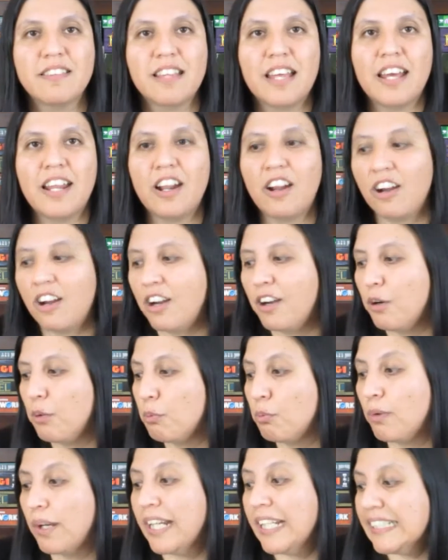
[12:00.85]
that are
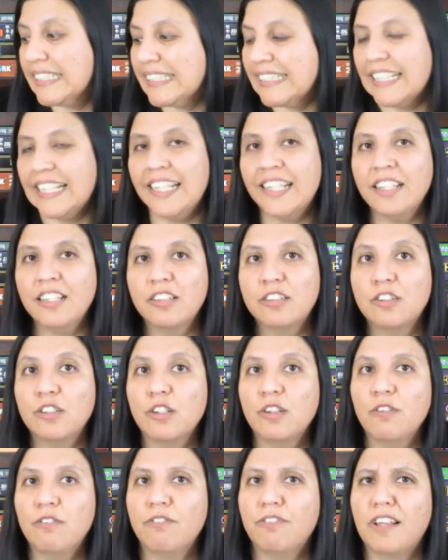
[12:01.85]
racing
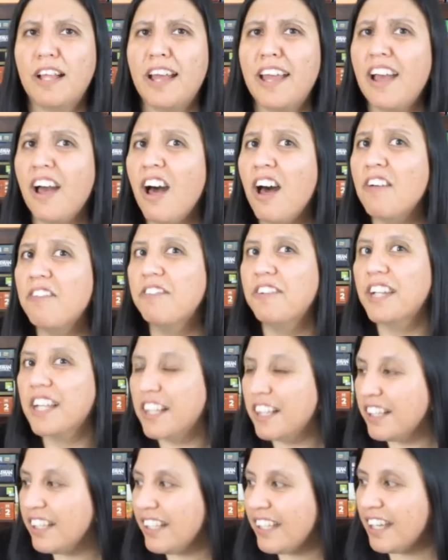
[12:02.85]
to fly off a
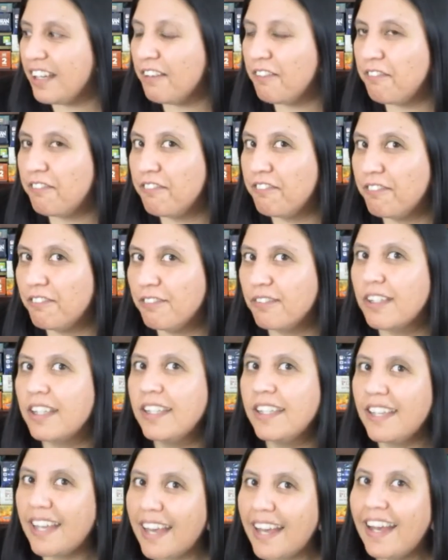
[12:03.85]
cliff.
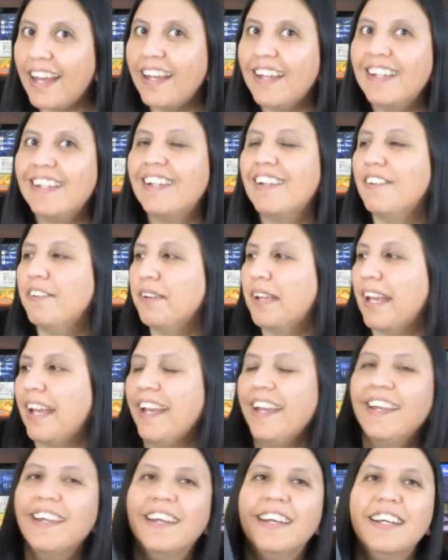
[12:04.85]
Yeah,
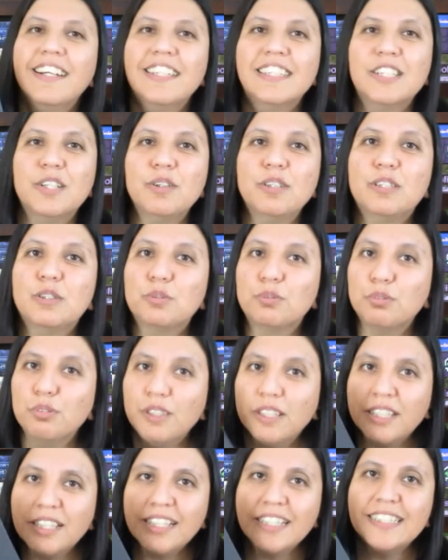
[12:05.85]
okay. So it's
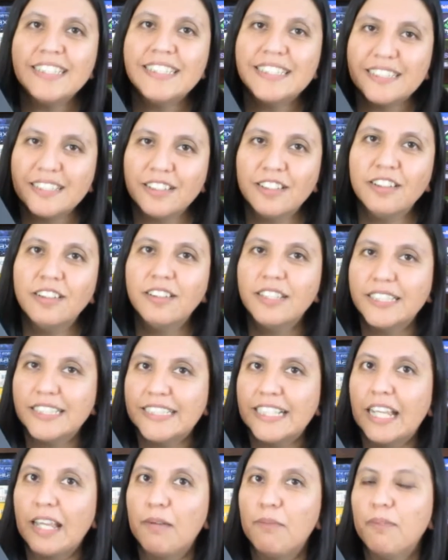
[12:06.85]
really still the
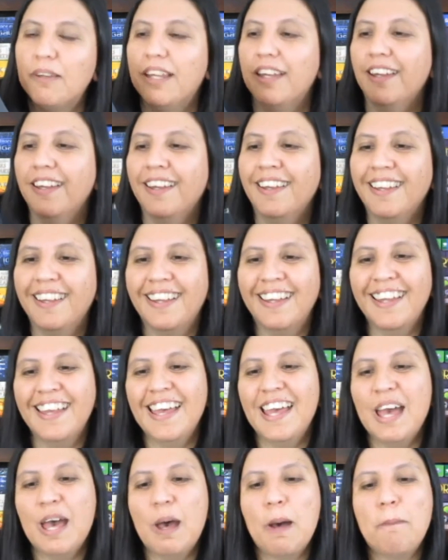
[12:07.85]
same.
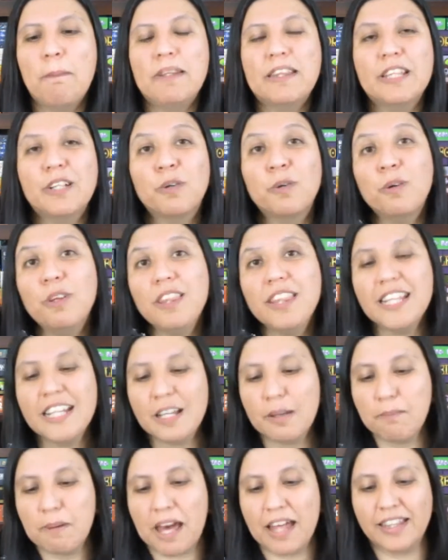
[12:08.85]
But the cool
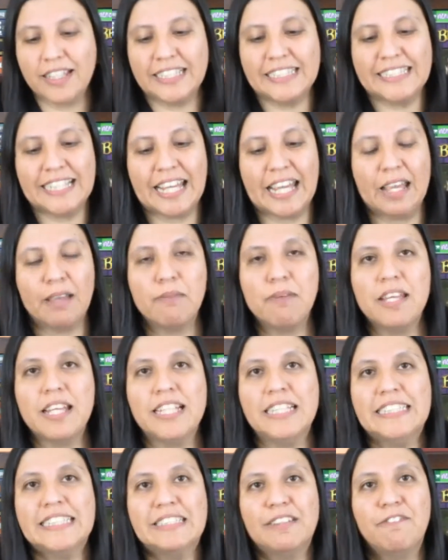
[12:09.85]
thing about this game
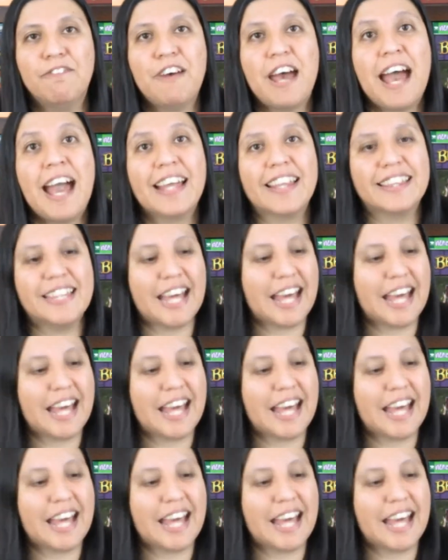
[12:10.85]
is the fact